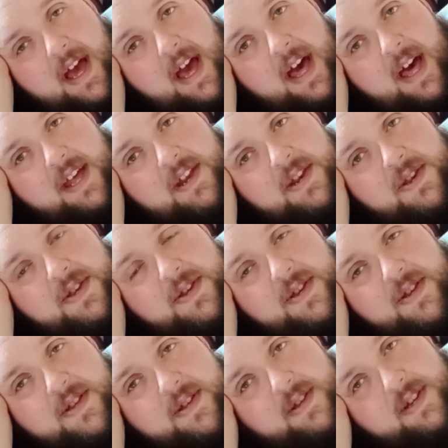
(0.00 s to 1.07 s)
and
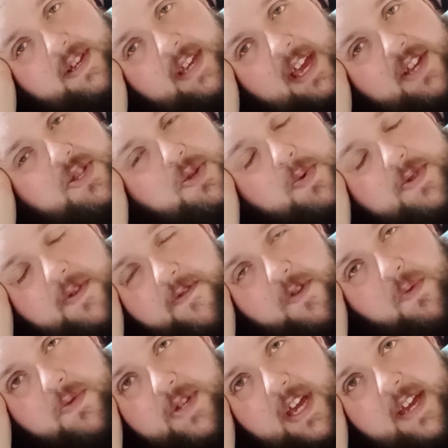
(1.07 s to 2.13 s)
yes, there was a
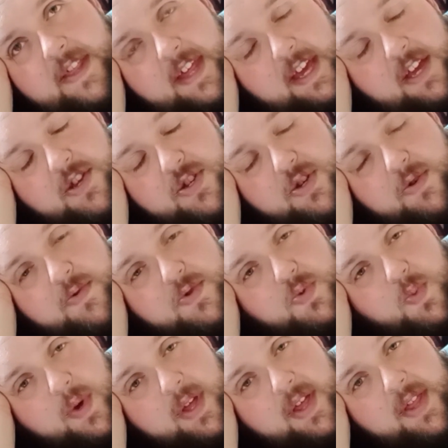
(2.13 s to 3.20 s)
few teething issues
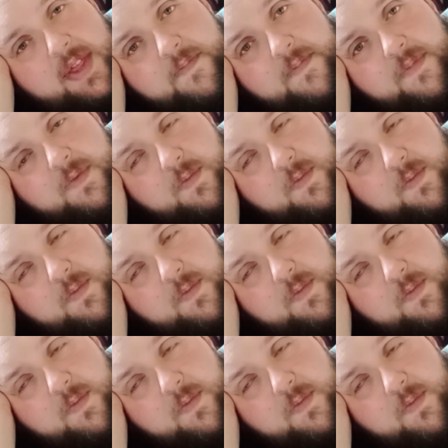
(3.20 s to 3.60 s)
with